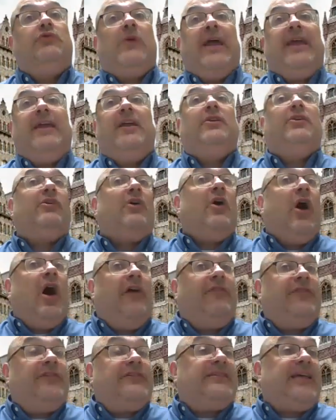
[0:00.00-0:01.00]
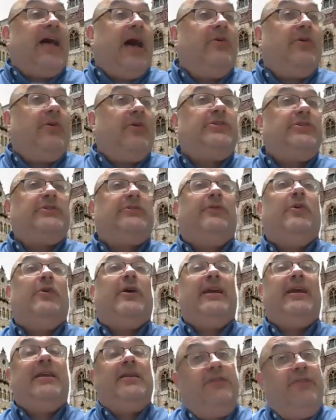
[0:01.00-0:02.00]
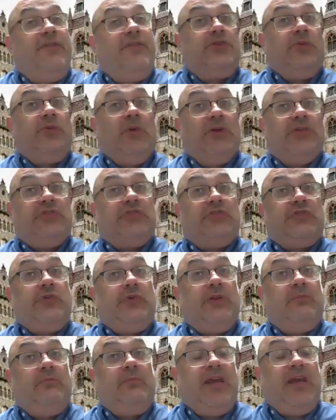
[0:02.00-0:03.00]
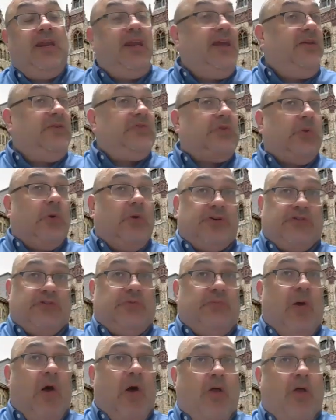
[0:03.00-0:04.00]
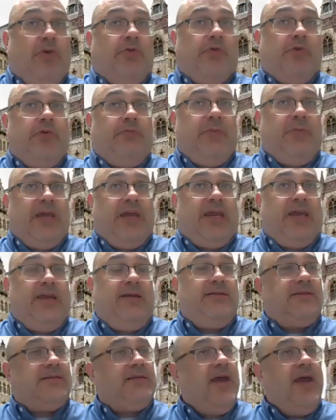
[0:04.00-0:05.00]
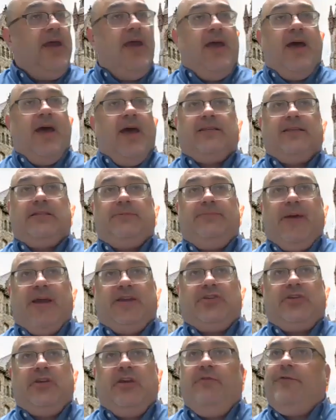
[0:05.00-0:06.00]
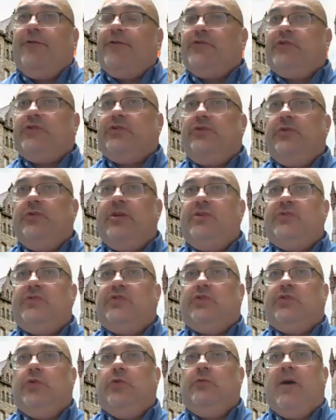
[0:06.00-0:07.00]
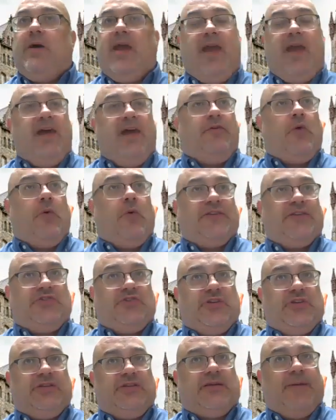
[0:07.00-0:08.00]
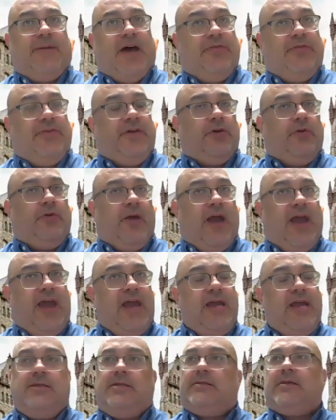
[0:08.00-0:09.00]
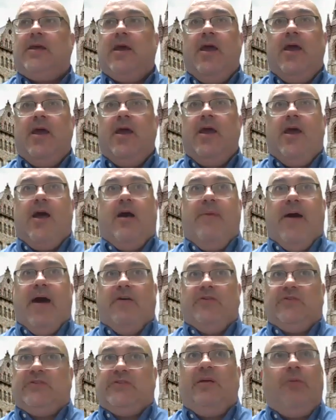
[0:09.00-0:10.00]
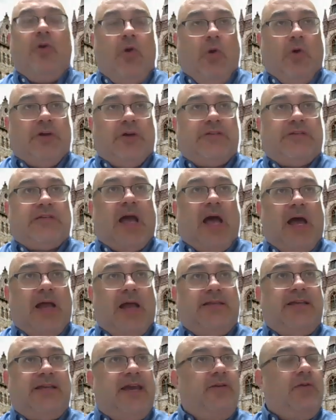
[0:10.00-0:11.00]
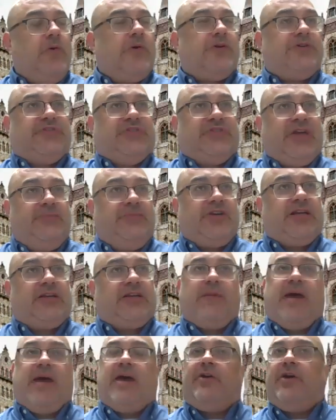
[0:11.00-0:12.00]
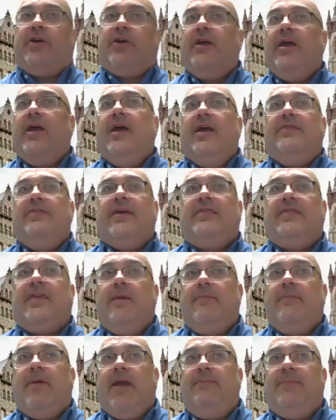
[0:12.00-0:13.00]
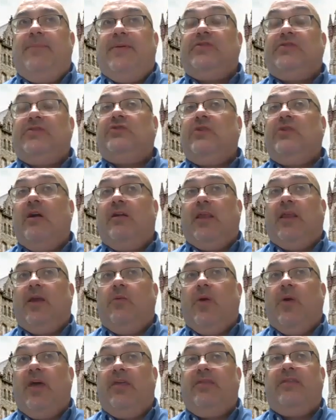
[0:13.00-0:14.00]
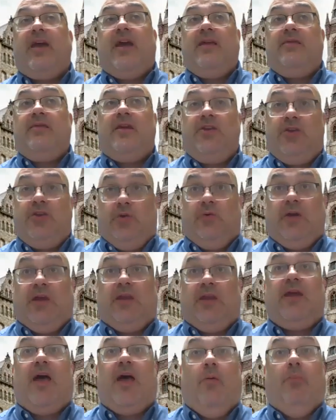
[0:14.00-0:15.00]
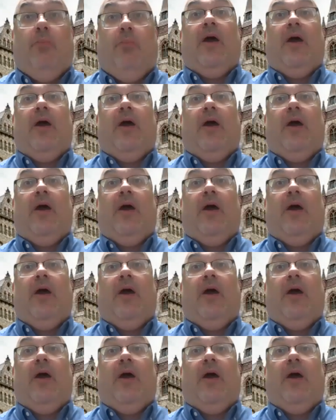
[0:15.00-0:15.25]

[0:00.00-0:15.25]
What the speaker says: regular office hours for individual student meetings or small group meetings, especially for students who might have questions about their grades, about some course content or subject matter that they might be struggling with and that you can help